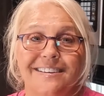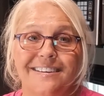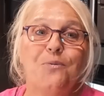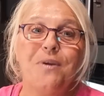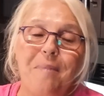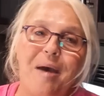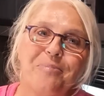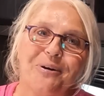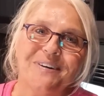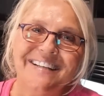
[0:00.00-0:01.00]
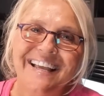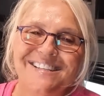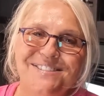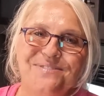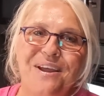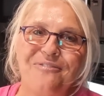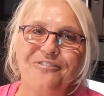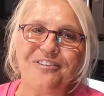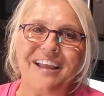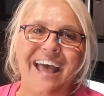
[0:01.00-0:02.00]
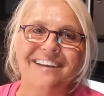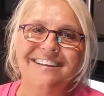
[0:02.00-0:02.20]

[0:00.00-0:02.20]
So remember, and do never forget.